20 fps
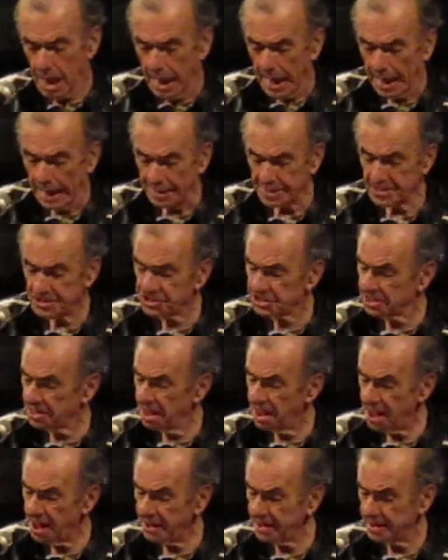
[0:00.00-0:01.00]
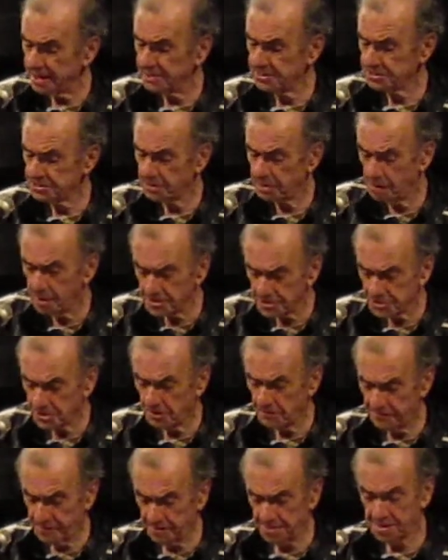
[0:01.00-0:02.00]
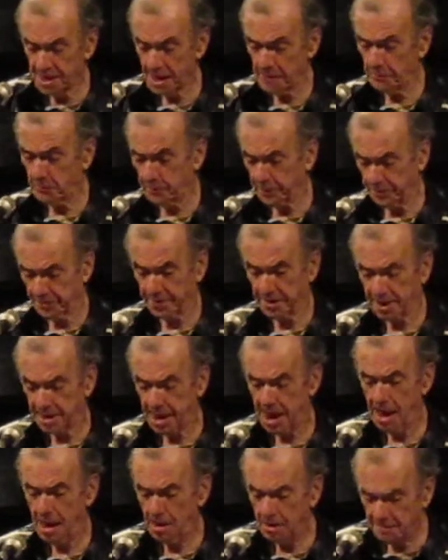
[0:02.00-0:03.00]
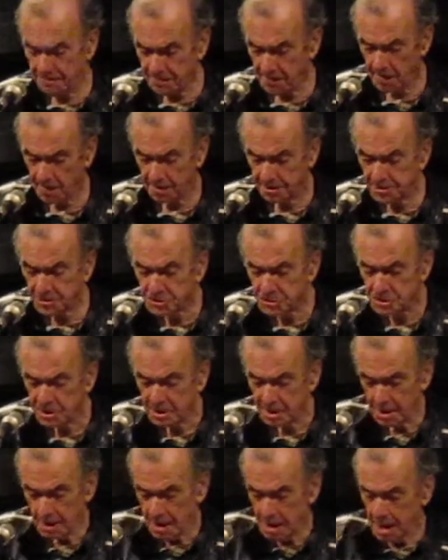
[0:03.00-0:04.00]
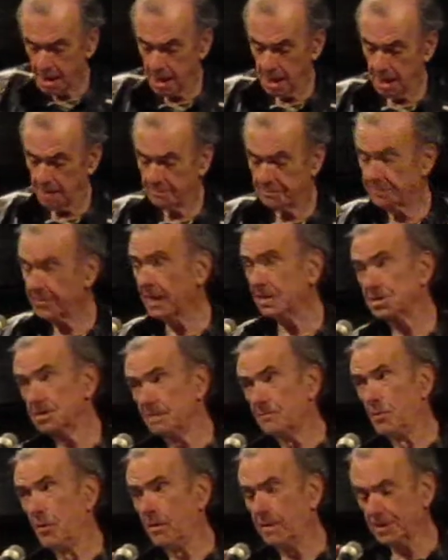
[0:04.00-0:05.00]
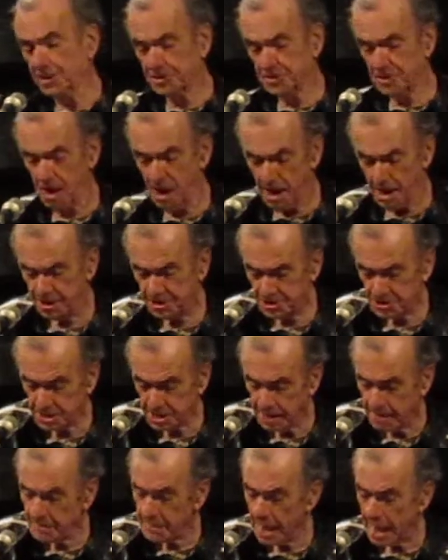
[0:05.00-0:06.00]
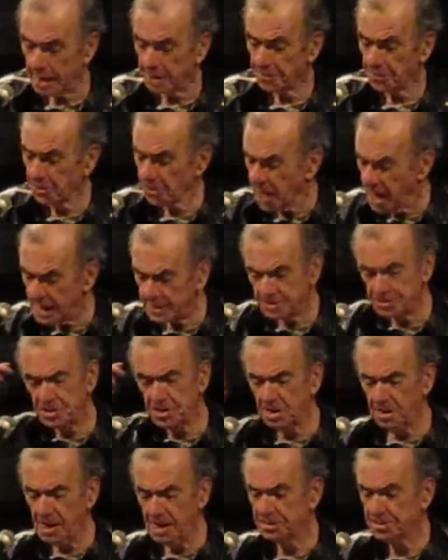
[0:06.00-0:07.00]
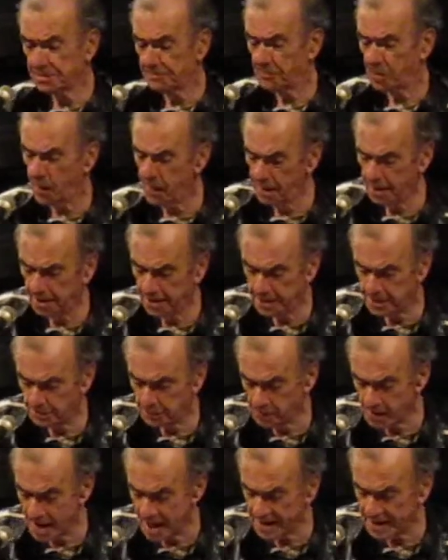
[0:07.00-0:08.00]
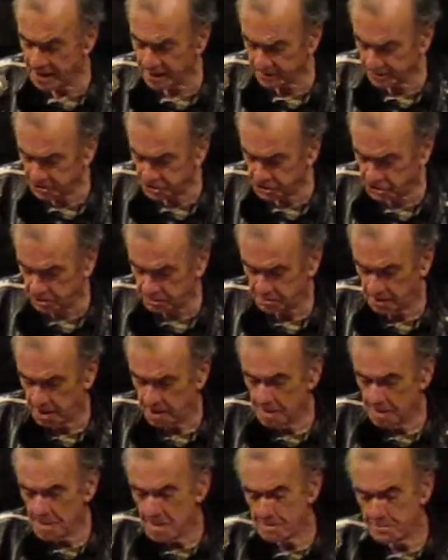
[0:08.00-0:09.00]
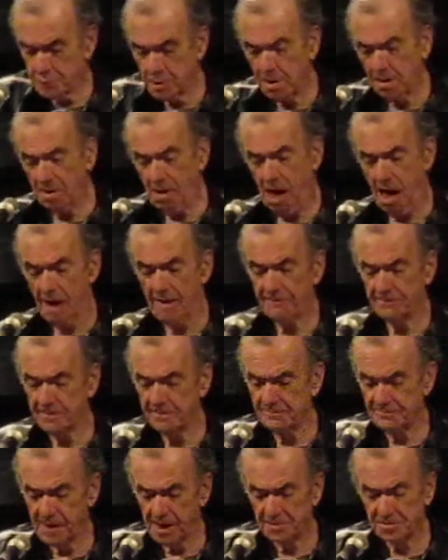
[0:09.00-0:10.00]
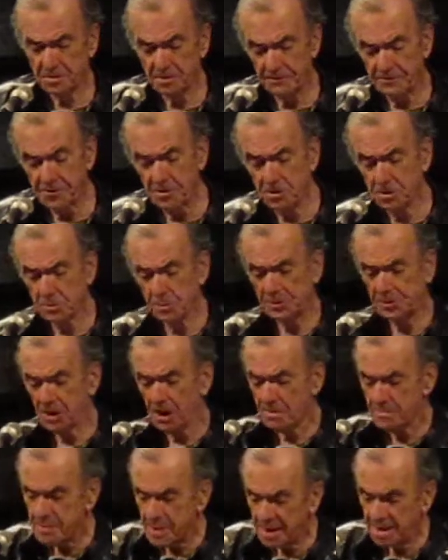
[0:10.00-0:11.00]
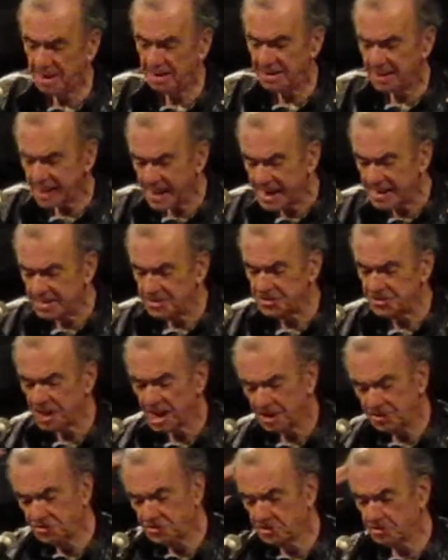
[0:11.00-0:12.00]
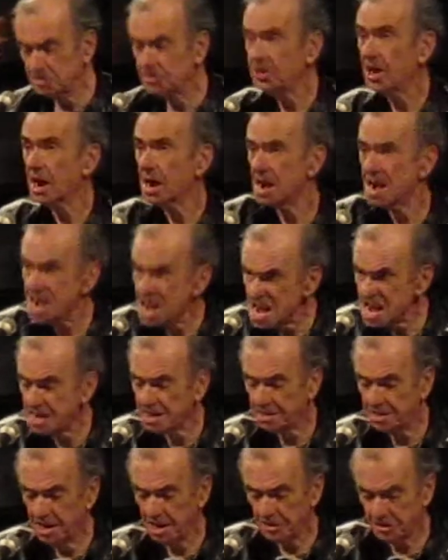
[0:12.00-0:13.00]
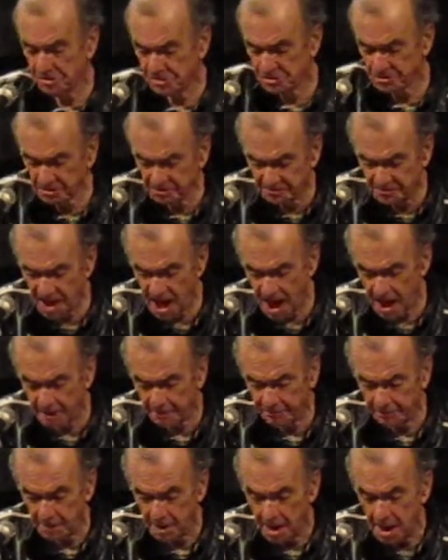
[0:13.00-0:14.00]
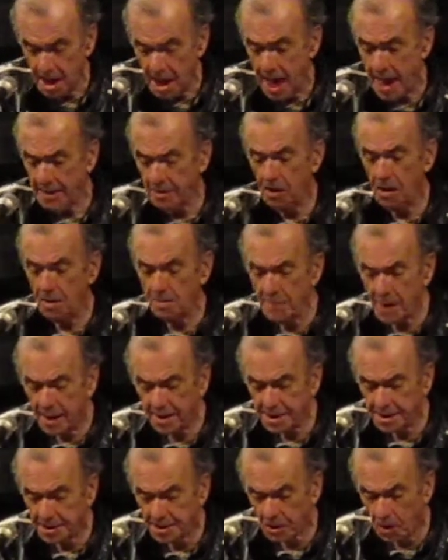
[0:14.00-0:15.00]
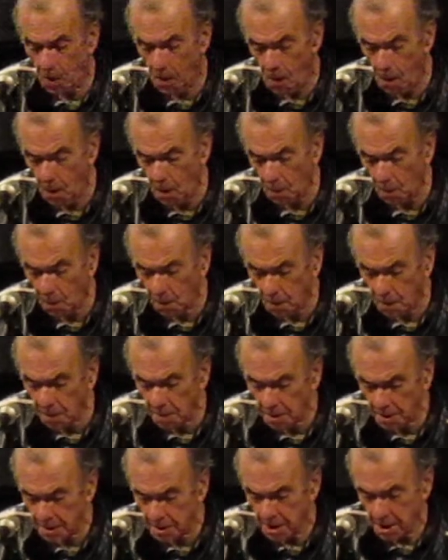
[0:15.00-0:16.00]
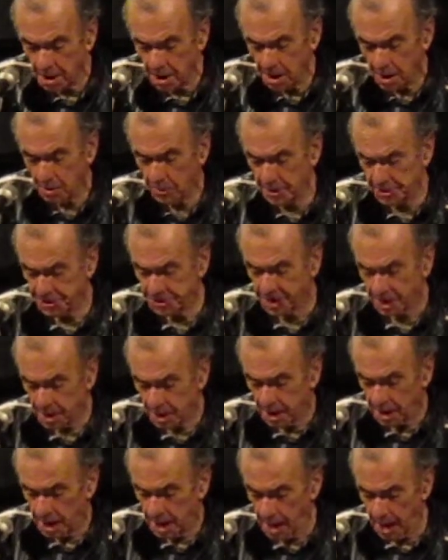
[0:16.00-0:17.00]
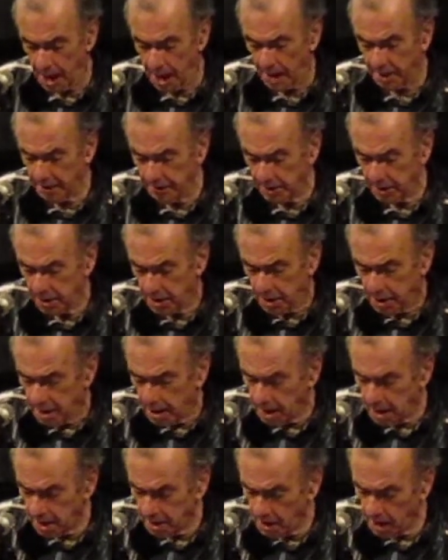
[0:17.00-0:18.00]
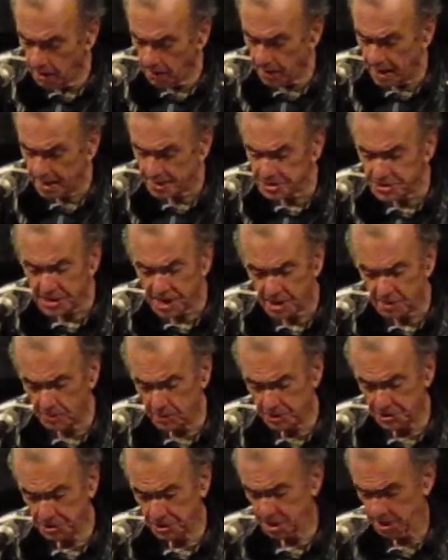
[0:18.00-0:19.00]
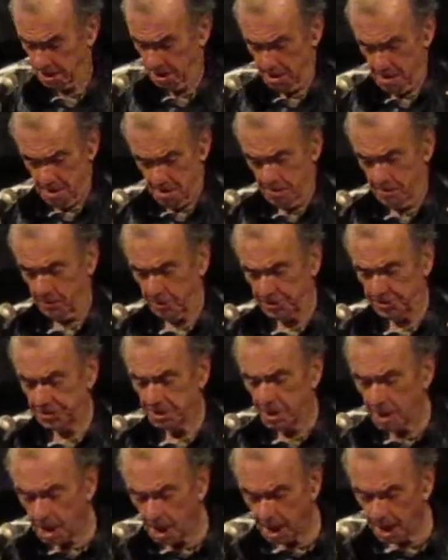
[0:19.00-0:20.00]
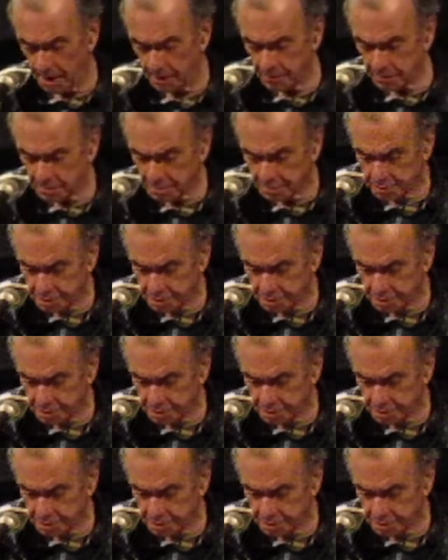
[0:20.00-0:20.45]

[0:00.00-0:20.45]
And the sky is also filled up with cow farts, uh, more exhaust, and lots and lots of oily products burn off from fossil fuels, which our immediate ancestors needed to survive. and almighty coal, which uh, our ancestors, which, which uh,